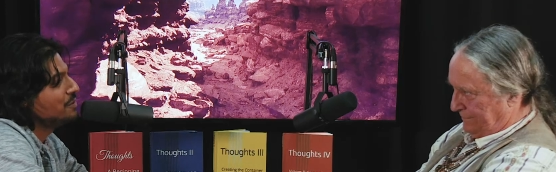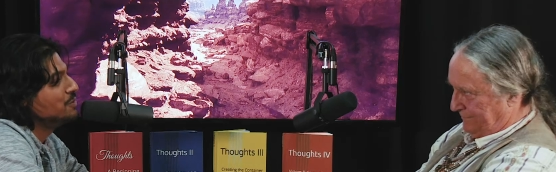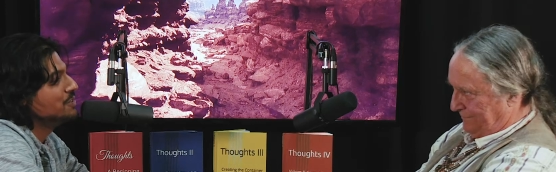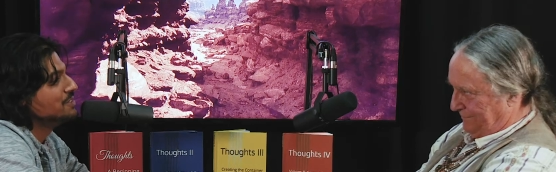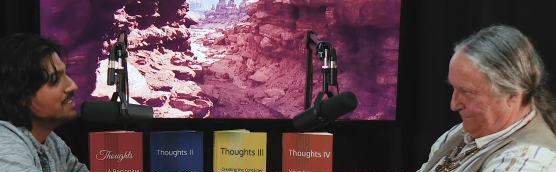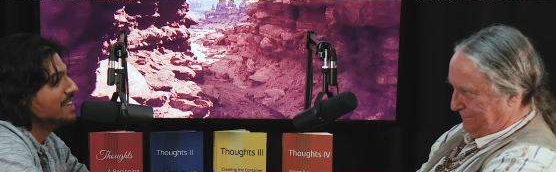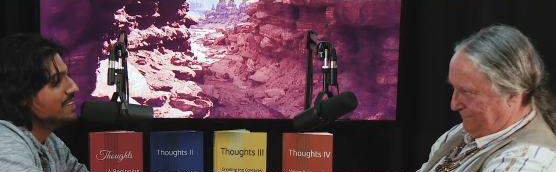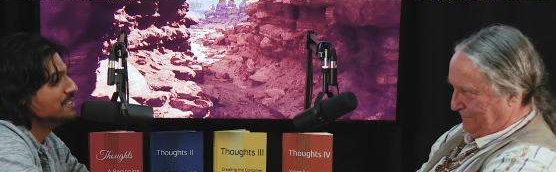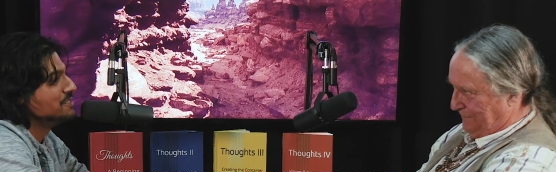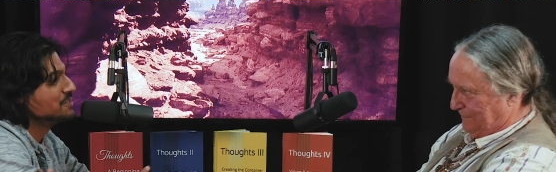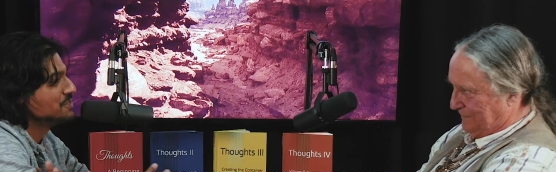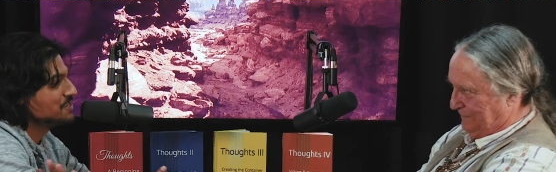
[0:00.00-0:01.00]
Speaker 1: will
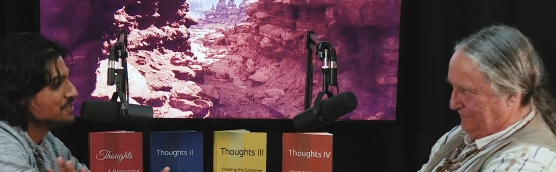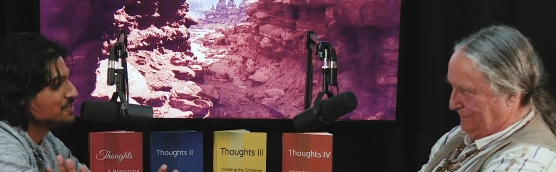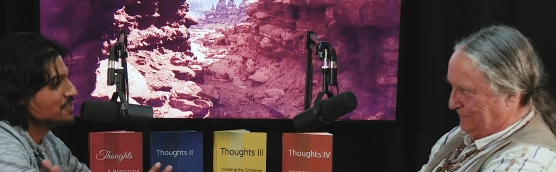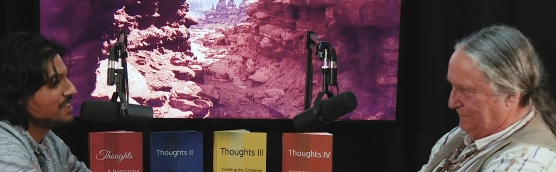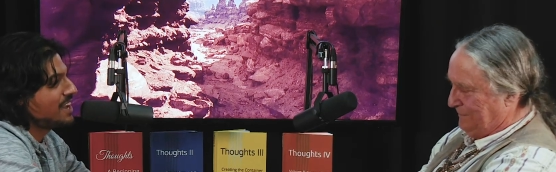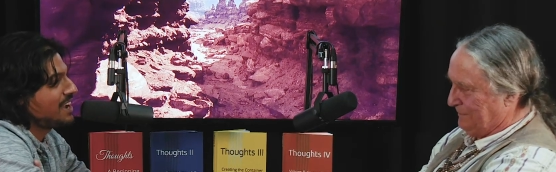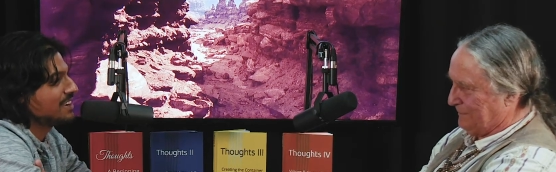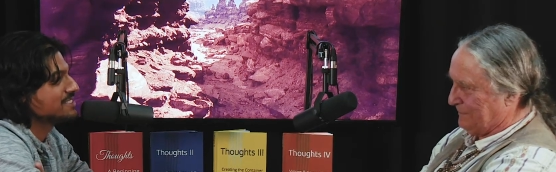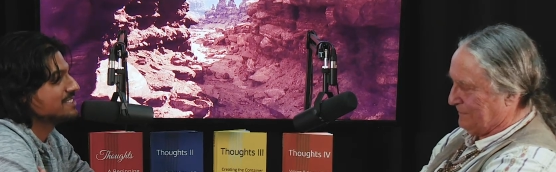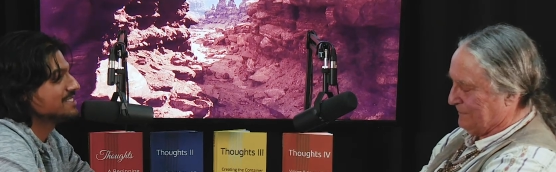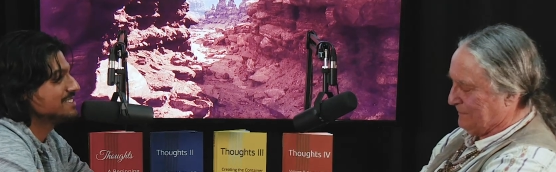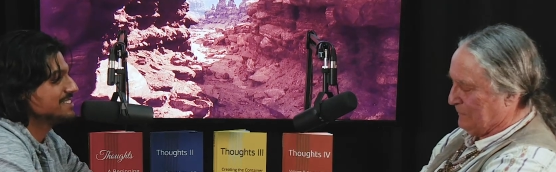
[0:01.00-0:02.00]
then
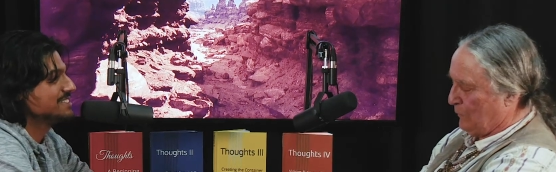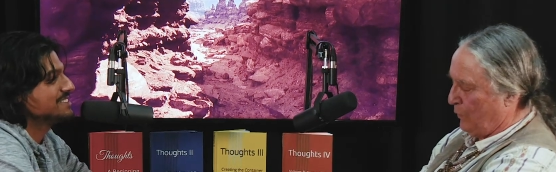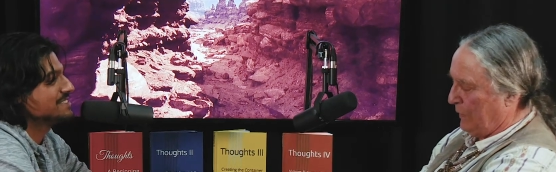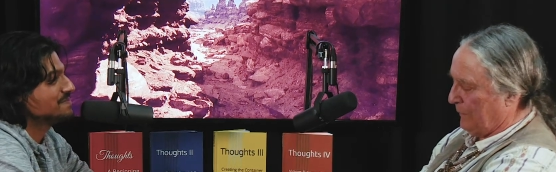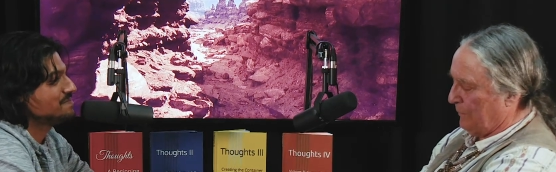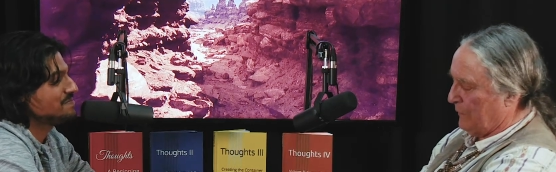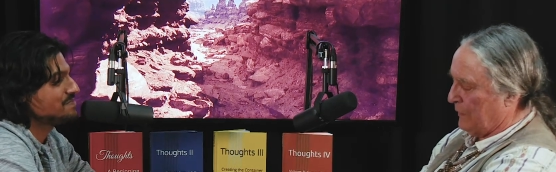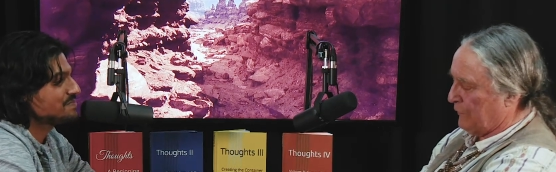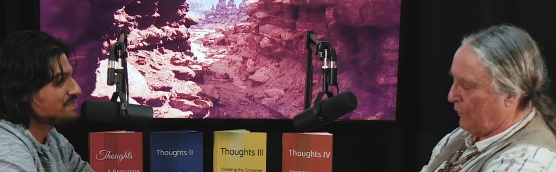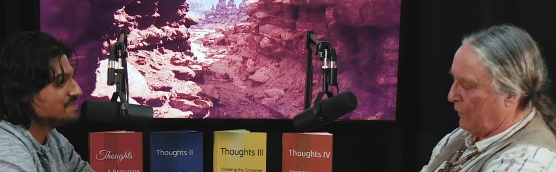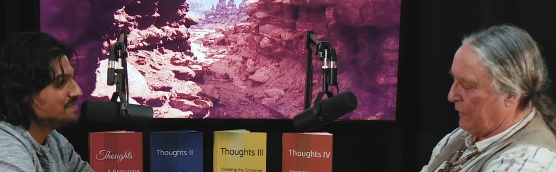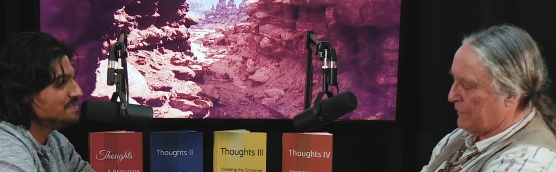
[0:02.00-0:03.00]
relax.
Speaker 2: Well, it's
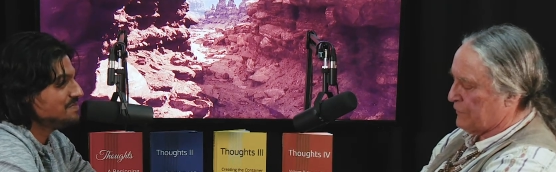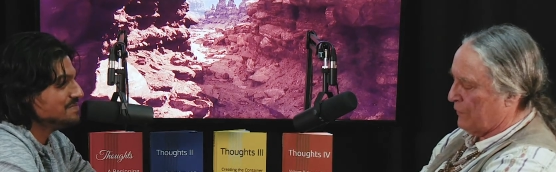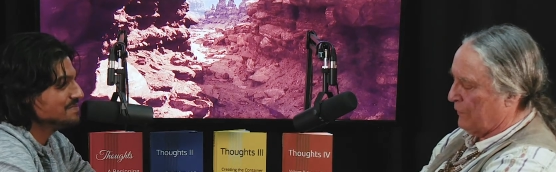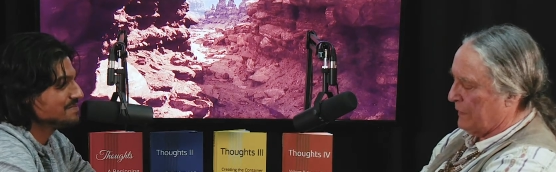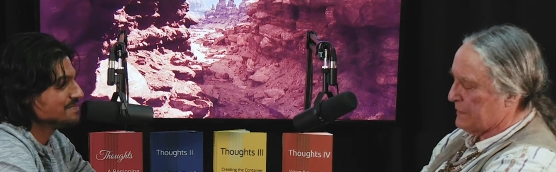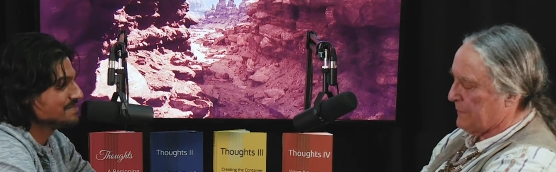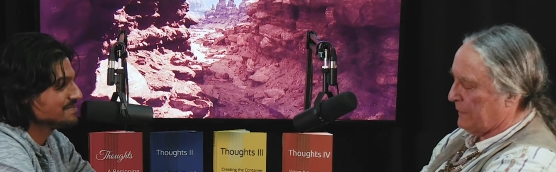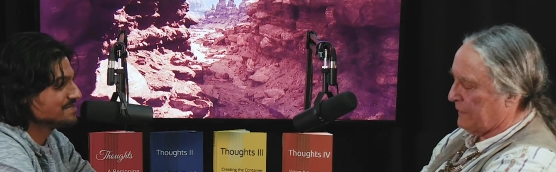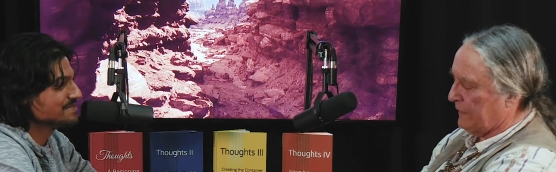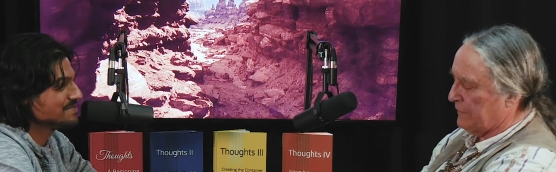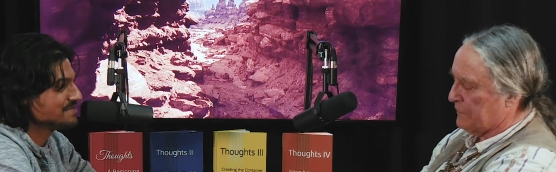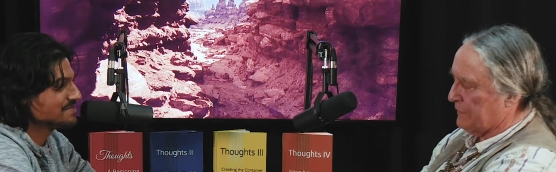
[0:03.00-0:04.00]
called external
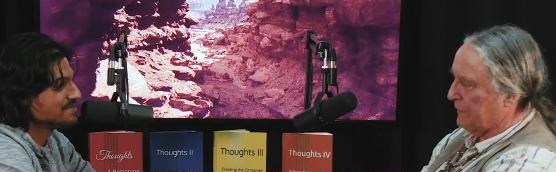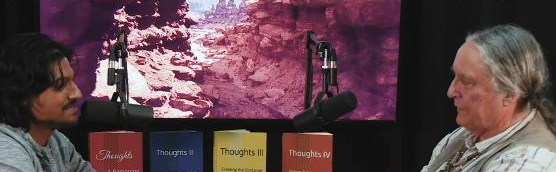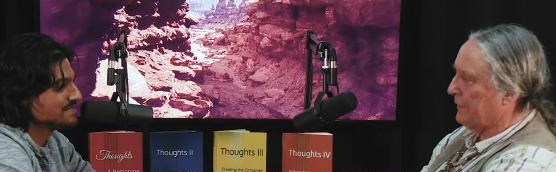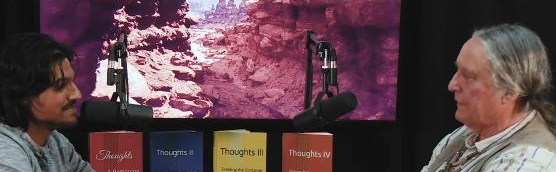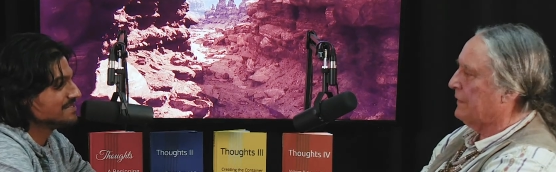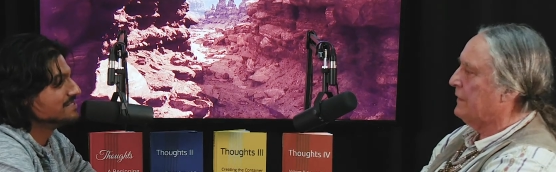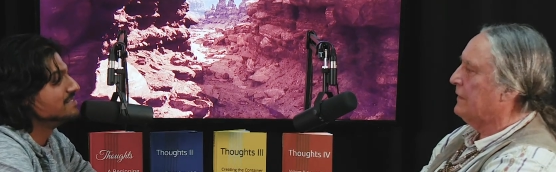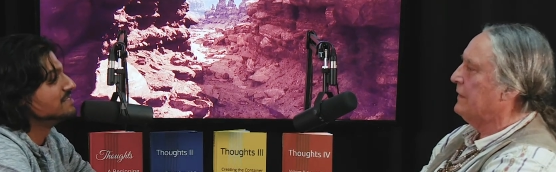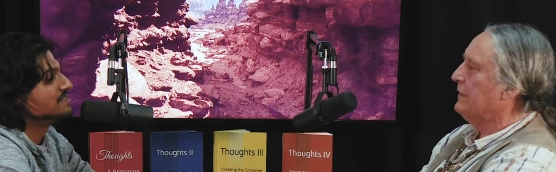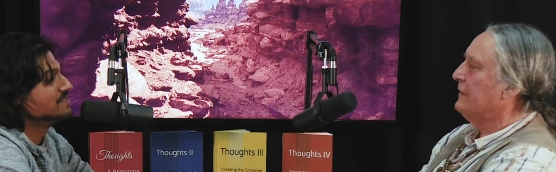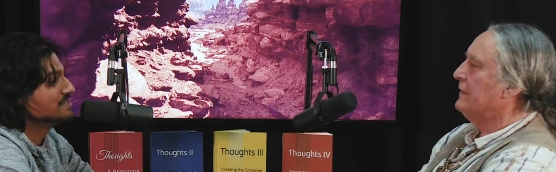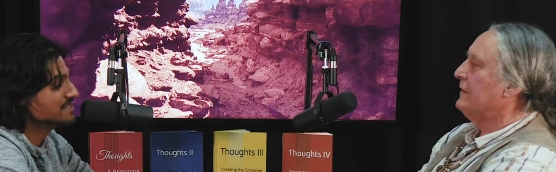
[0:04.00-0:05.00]
expectations.
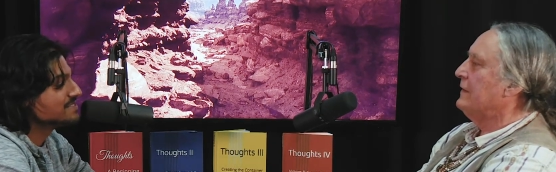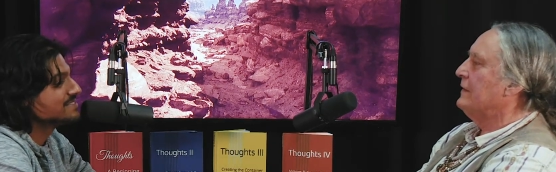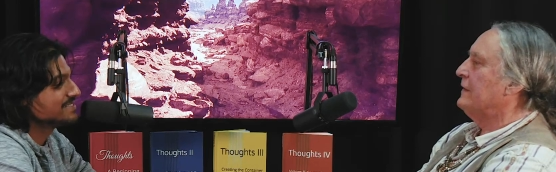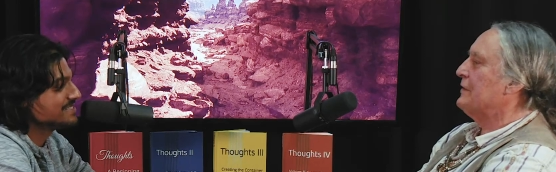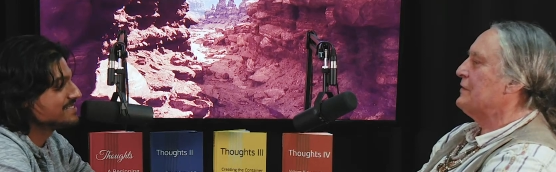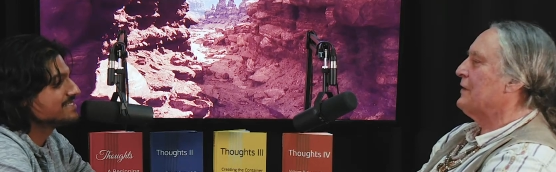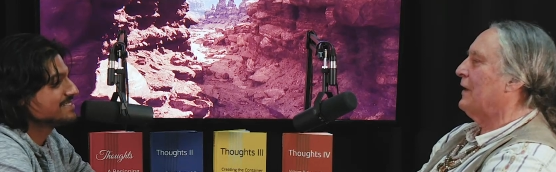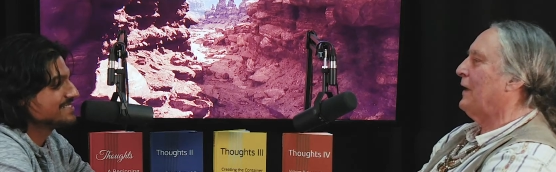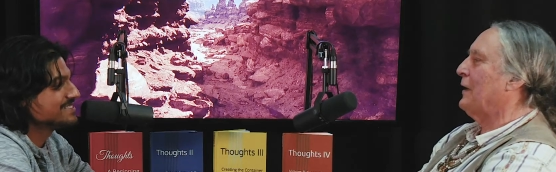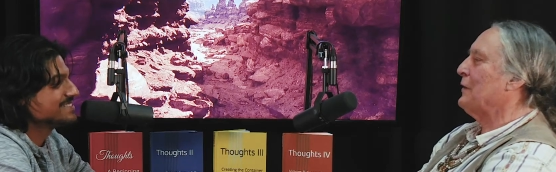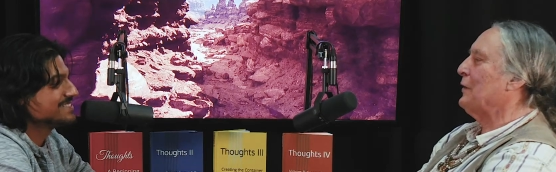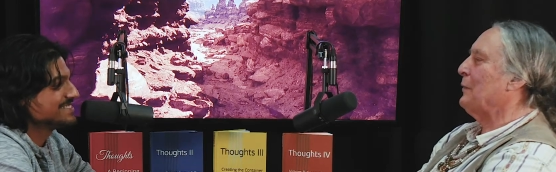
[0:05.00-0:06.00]
Mm-hmm. And it's not
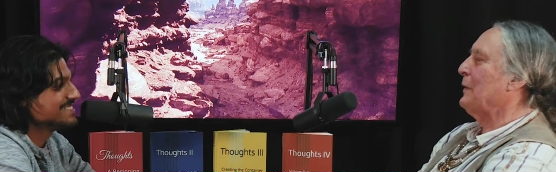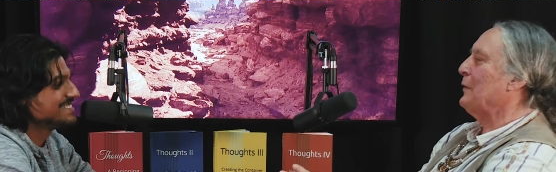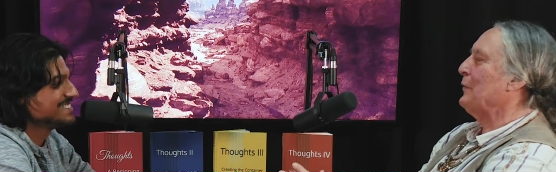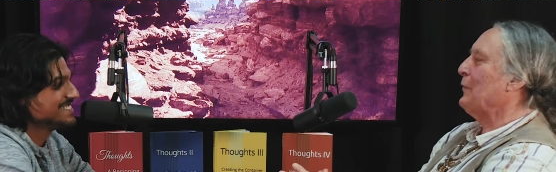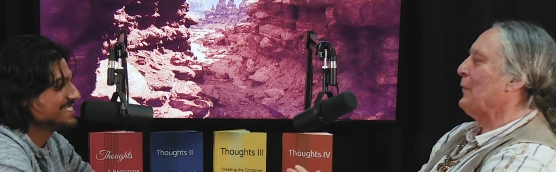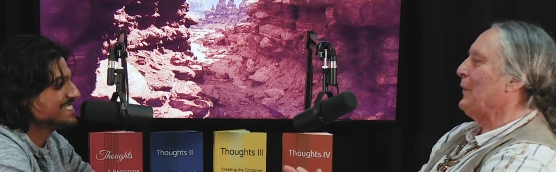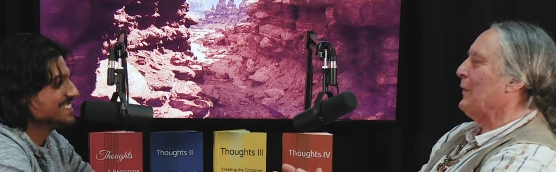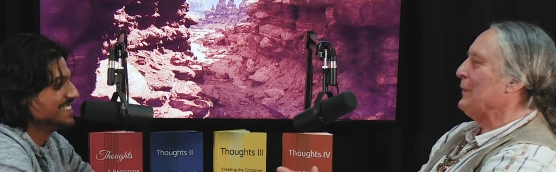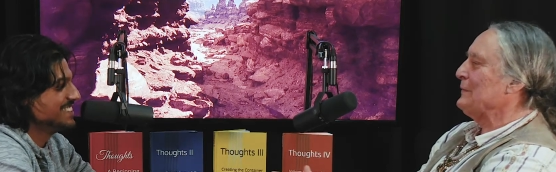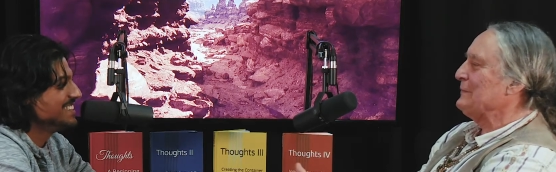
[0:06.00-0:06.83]
allowing you to be who you are.